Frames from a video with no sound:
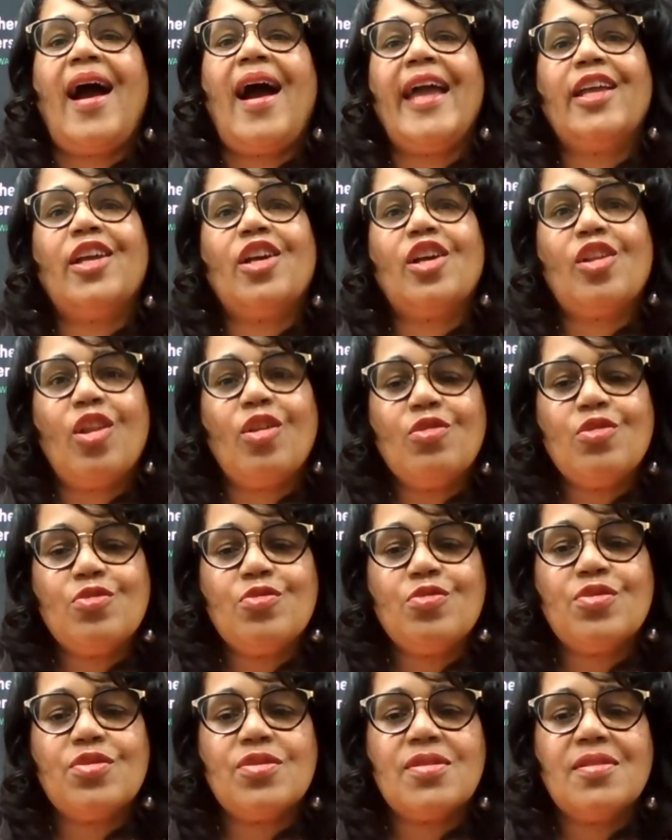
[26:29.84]
I
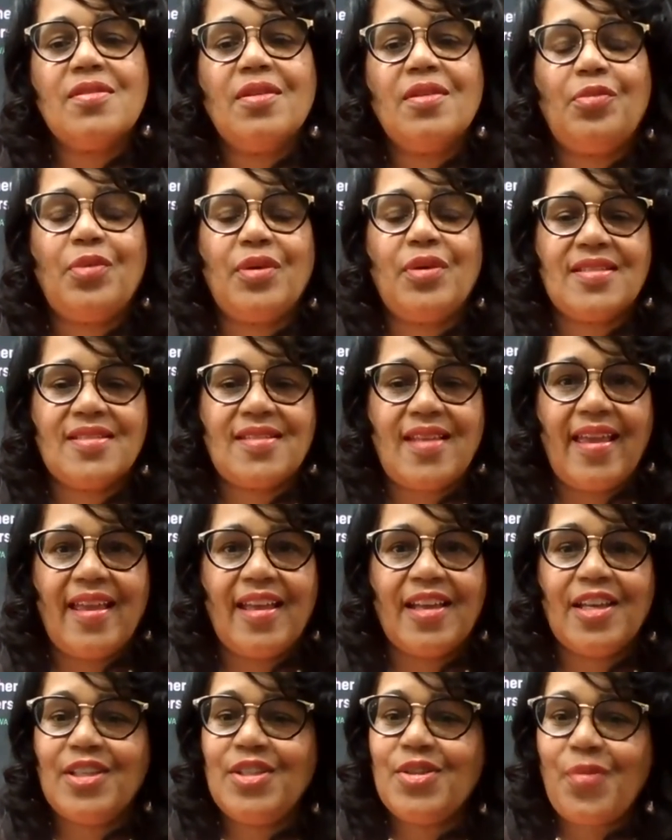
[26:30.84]
close with
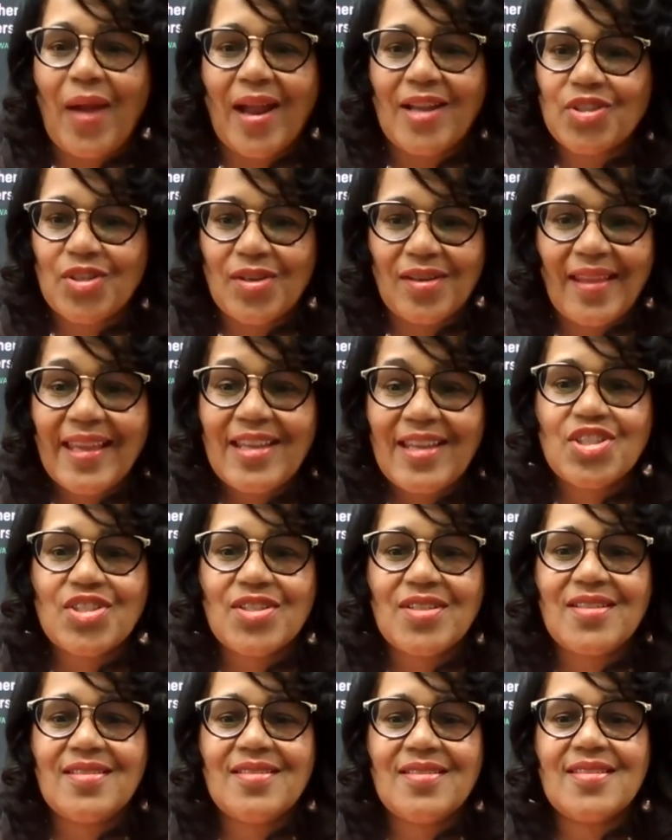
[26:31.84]
saying
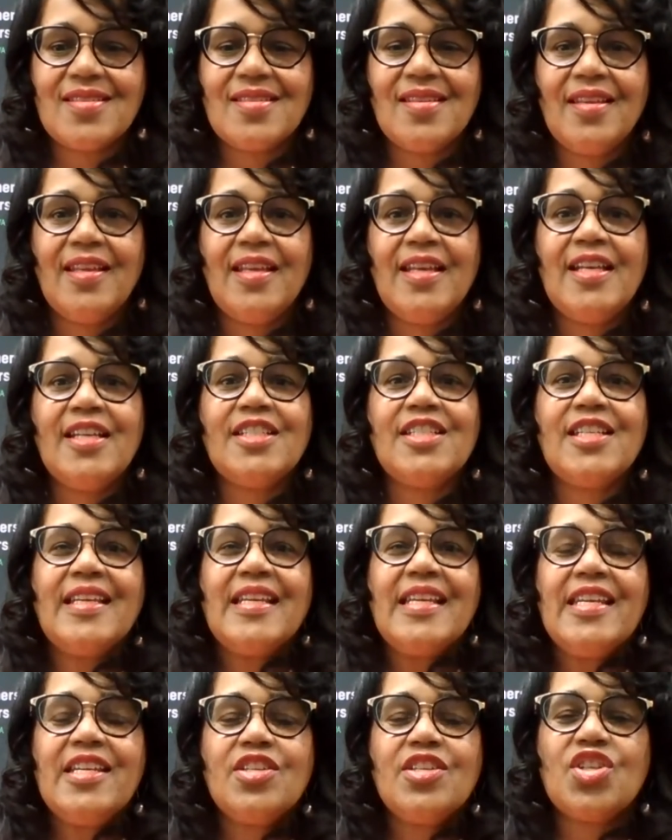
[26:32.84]
congratulations to
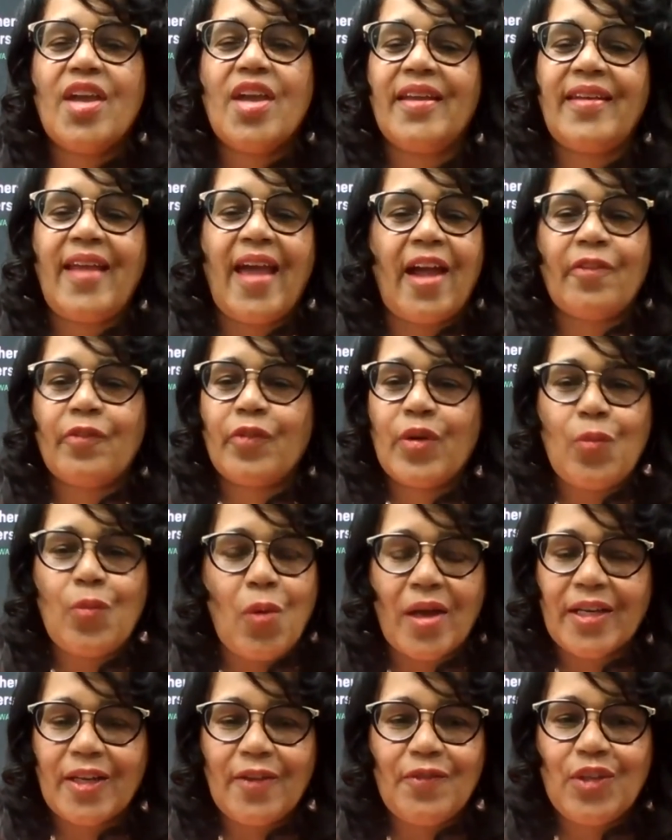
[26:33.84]
each and every
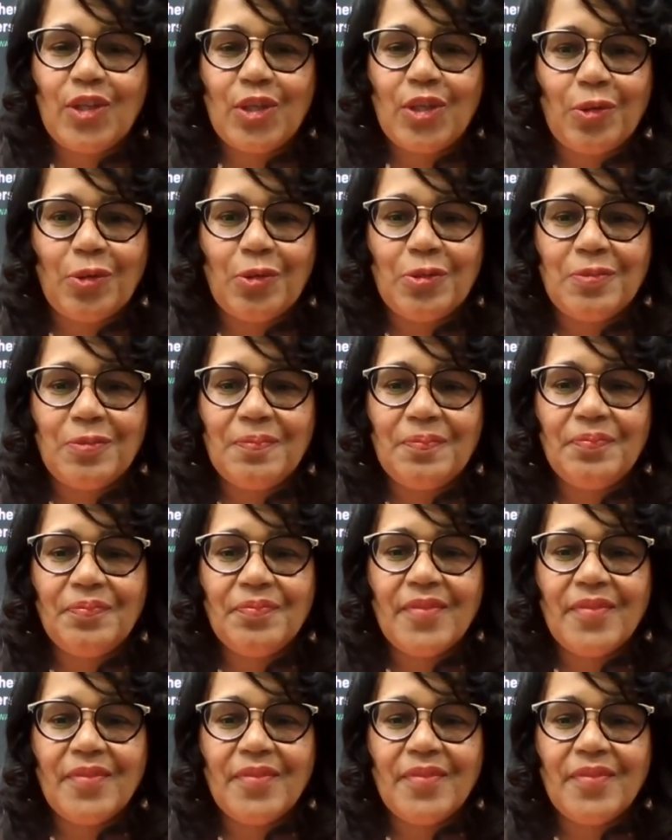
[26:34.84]
one of you.